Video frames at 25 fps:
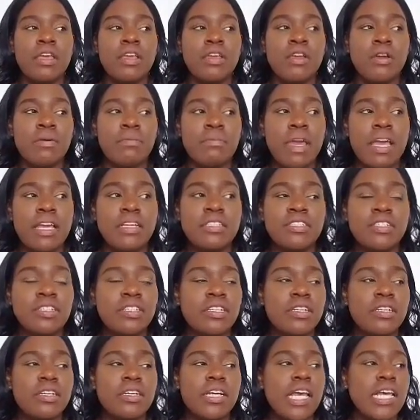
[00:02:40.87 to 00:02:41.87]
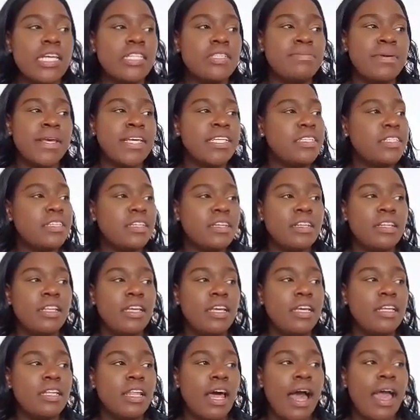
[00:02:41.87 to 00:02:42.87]
Your major is
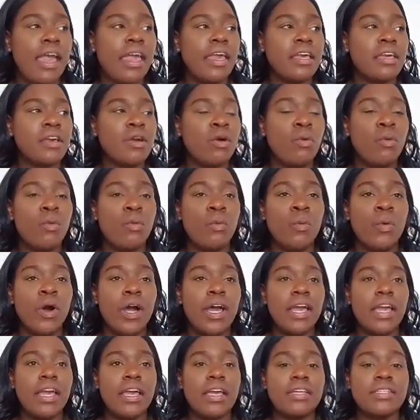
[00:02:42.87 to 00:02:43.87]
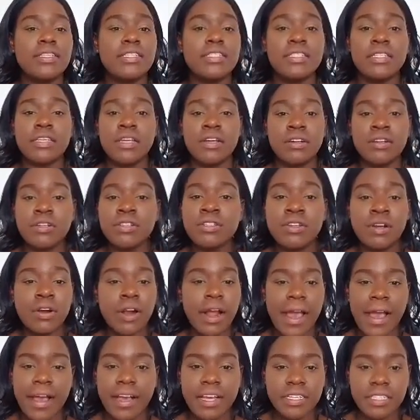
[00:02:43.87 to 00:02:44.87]
basically like what steers
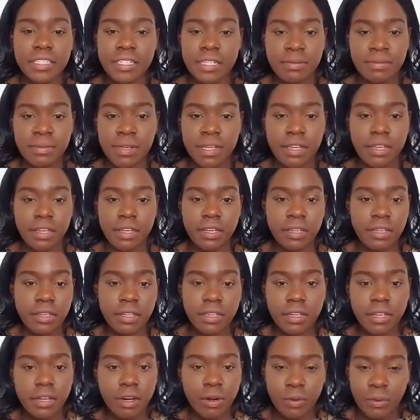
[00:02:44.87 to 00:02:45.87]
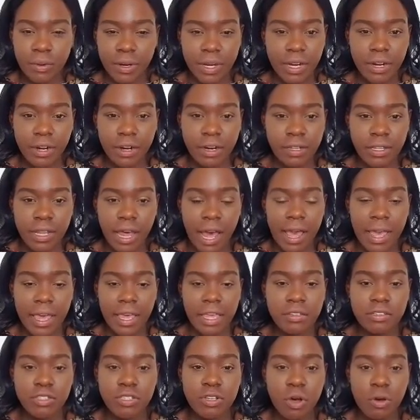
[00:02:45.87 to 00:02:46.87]
your academic career.
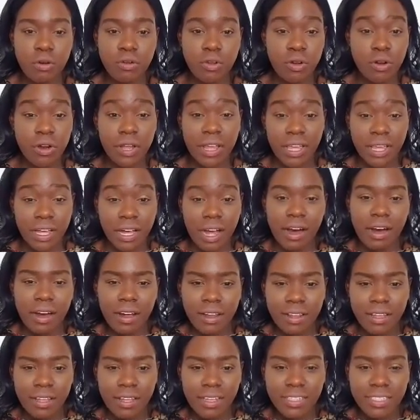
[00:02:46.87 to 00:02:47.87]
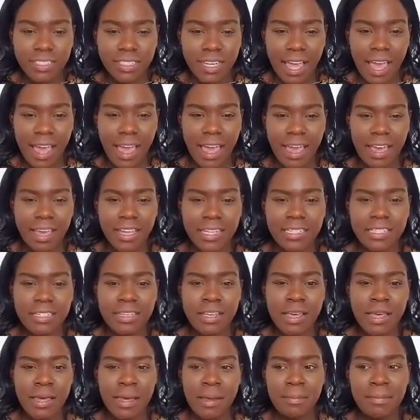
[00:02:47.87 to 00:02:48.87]
Like, so you're in college, and
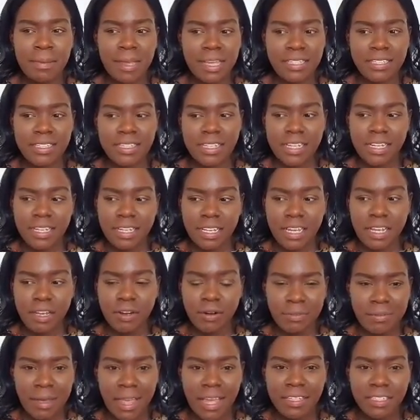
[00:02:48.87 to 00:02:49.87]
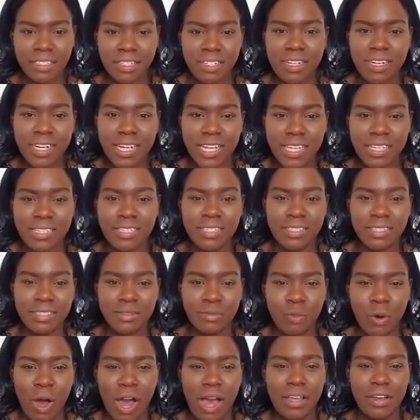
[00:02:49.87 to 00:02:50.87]
basically your major
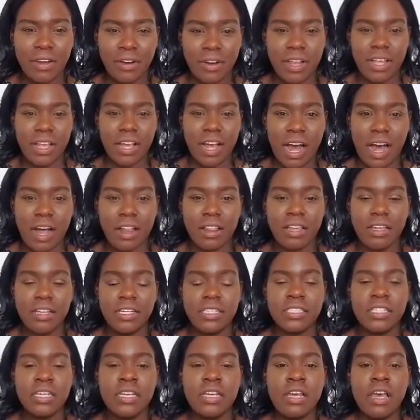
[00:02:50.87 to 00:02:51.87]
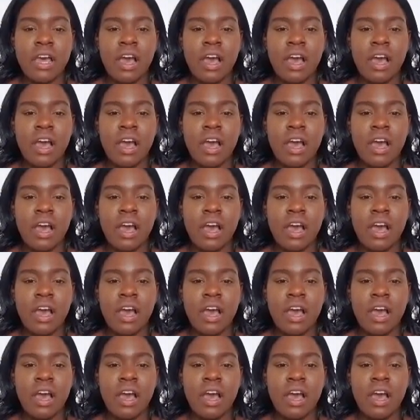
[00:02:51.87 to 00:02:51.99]
is why you're in college.